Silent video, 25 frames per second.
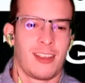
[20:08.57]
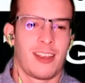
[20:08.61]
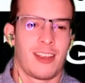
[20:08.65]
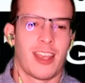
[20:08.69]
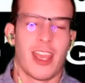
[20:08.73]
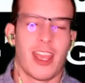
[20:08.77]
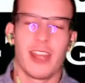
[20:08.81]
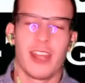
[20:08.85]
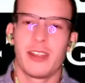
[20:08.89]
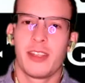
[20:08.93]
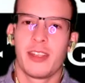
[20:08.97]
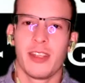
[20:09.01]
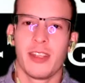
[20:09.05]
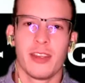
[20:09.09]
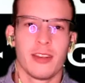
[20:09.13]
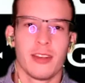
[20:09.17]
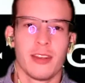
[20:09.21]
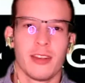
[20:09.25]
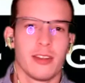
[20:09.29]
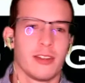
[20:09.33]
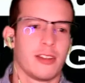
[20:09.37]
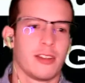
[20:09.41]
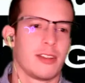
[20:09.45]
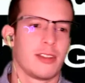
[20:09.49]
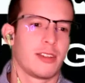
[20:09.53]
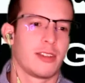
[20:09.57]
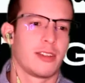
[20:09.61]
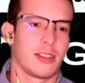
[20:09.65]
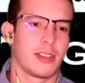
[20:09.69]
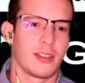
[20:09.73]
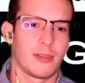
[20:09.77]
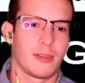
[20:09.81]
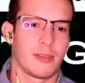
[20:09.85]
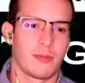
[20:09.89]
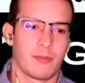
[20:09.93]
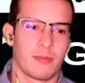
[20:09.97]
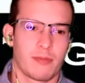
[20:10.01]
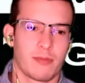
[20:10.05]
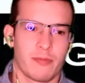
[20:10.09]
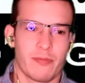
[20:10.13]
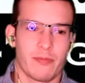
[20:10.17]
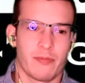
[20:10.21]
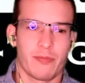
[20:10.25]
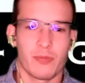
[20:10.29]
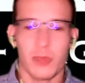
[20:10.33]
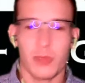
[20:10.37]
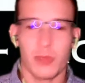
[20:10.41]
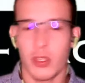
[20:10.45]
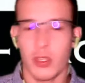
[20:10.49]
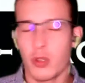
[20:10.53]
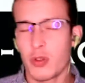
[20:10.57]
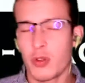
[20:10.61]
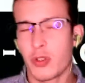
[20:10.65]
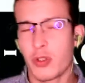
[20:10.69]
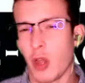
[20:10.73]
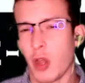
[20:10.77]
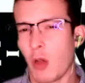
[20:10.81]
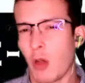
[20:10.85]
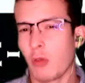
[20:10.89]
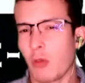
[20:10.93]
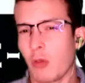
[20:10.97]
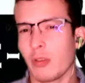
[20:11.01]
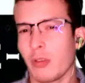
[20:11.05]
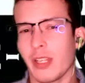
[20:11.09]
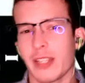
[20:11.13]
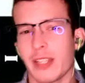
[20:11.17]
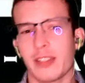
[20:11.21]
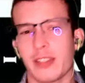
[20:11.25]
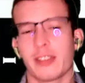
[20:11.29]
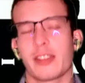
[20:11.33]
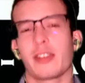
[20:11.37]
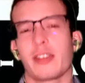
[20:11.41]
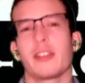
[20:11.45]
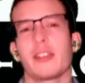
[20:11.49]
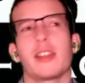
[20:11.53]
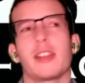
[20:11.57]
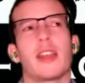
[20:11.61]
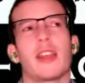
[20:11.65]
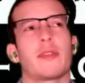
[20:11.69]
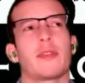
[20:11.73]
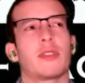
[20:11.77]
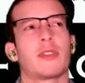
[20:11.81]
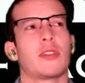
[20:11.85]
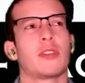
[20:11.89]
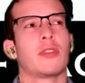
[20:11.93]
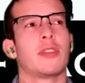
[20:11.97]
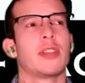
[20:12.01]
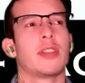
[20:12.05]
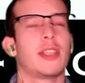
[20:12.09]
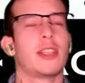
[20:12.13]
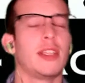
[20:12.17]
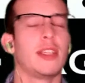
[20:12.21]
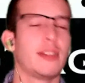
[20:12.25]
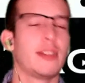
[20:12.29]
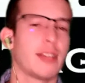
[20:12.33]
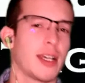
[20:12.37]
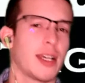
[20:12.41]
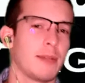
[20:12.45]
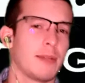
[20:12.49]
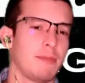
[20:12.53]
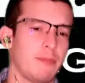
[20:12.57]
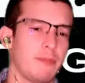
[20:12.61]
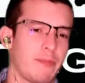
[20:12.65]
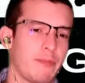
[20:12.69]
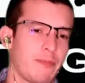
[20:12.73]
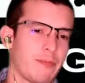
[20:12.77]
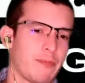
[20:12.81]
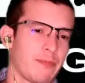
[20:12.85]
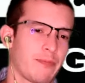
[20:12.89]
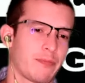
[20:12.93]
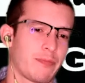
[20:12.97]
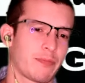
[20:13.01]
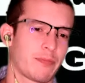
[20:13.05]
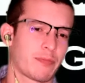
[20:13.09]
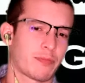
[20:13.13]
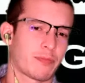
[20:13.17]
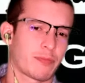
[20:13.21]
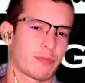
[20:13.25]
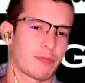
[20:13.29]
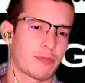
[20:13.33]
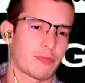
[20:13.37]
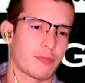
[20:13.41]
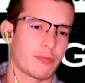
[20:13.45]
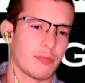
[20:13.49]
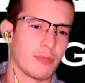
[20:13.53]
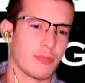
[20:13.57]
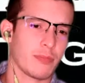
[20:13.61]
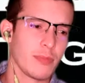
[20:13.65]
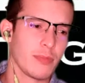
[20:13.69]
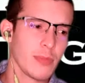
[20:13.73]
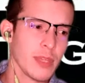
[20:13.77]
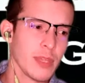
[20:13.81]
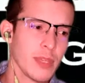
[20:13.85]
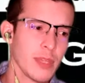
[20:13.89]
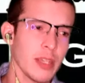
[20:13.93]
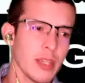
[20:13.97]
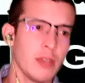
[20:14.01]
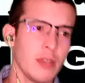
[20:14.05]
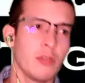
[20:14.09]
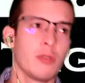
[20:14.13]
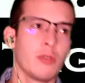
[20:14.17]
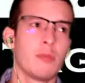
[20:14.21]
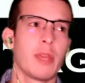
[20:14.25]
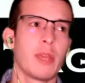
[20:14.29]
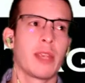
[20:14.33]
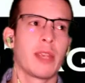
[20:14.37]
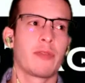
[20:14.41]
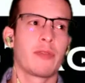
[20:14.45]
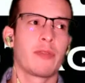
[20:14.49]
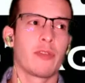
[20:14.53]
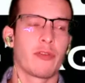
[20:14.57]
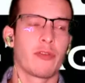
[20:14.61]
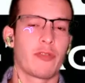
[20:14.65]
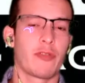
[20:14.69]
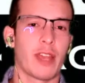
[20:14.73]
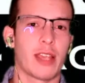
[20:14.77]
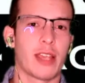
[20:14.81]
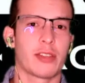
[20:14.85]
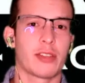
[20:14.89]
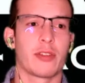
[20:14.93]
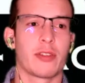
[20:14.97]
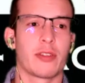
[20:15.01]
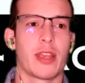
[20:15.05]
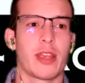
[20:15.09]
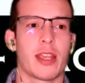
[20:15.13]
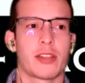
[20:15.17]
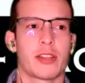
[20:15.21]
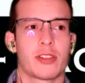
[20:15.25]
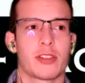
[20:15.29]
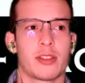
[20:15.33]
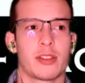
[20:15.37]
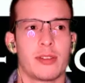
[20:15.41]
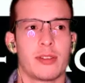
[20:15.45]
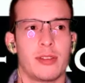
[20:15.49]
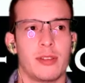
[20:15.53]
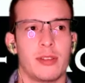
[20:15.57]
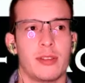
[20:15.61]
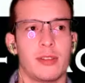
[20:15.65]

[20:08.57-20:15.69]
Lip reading: Headgear, you don't necessarily have to do the gi top. It would make for faster action.